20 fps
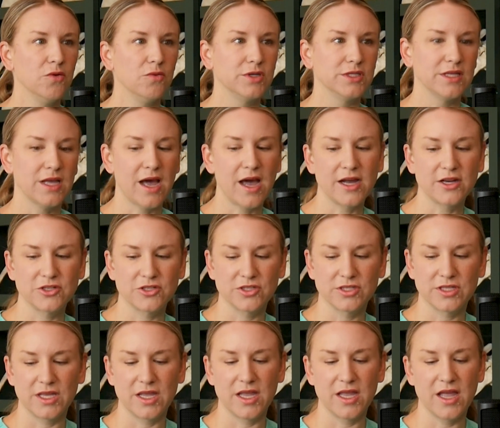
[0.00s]
was
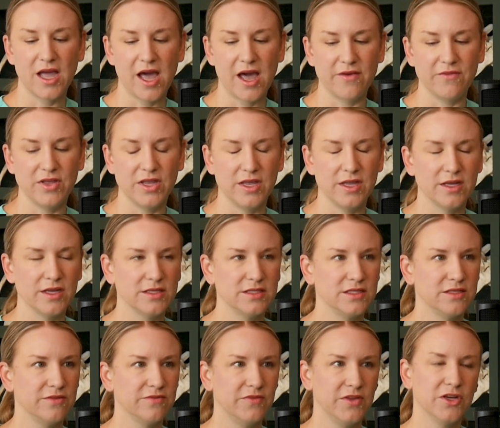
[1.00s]
actually having
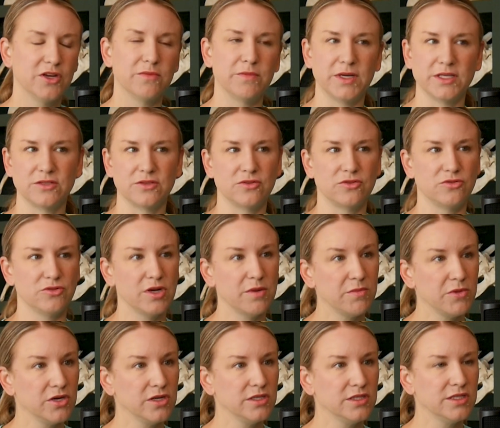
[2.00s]
severe muscle
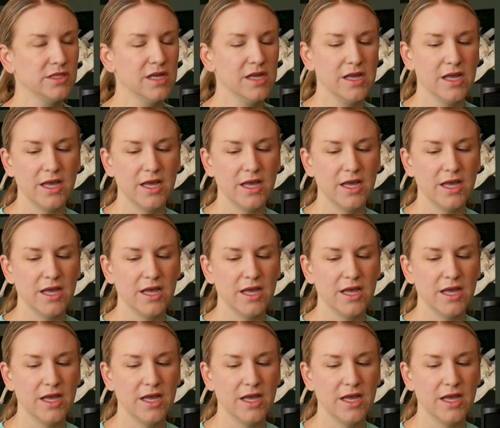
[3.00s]
tremors.